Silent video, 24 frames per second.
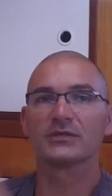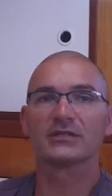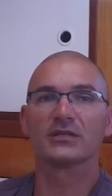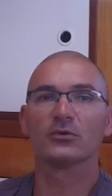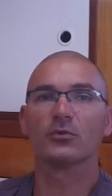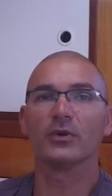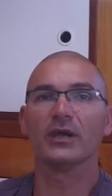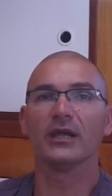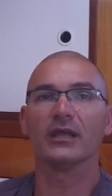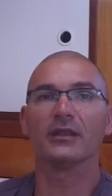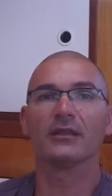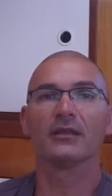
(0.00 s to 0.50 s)

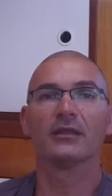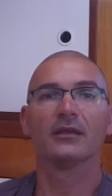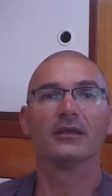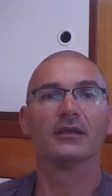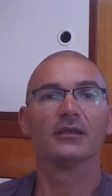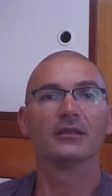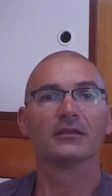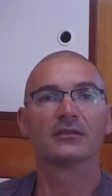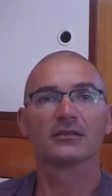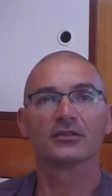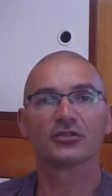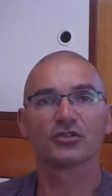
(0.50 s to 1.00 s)
wind.
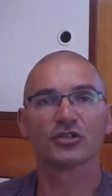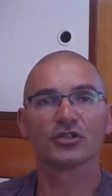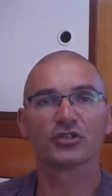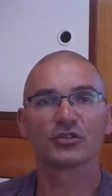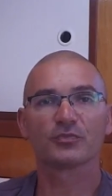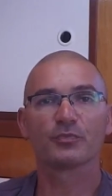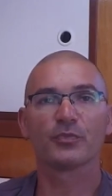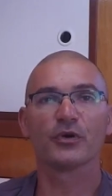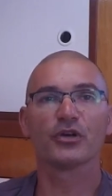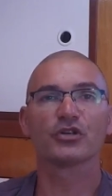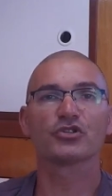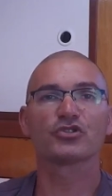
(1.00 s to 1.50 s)
They
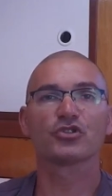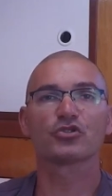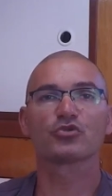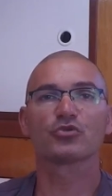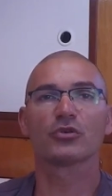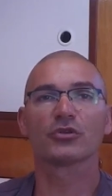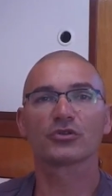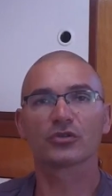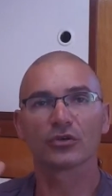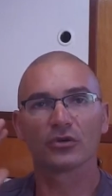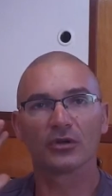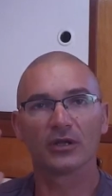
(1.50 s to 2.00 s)
just push the
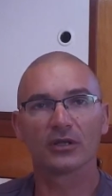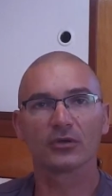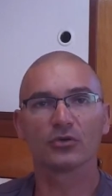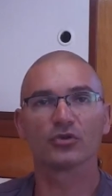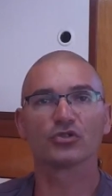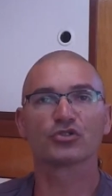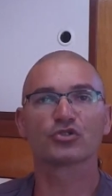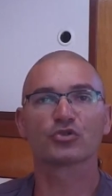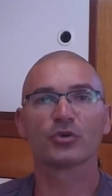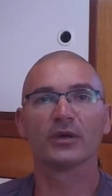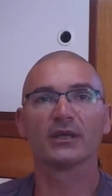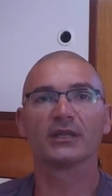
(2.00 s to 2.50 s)
throttle and
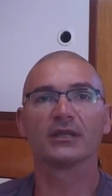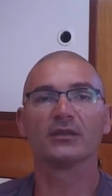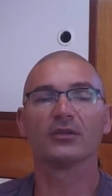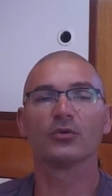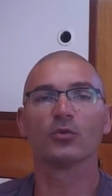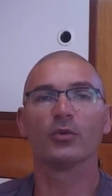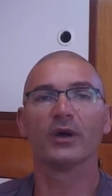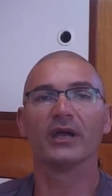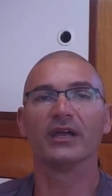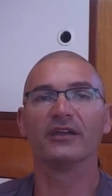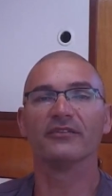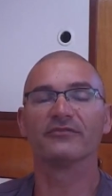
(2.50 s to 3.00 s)
go straight in
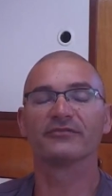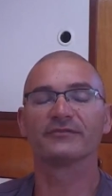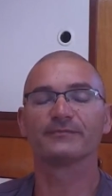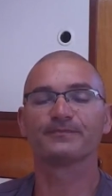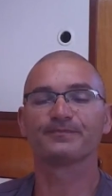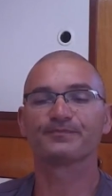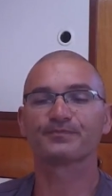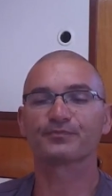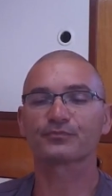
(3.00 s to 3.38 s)
the wave,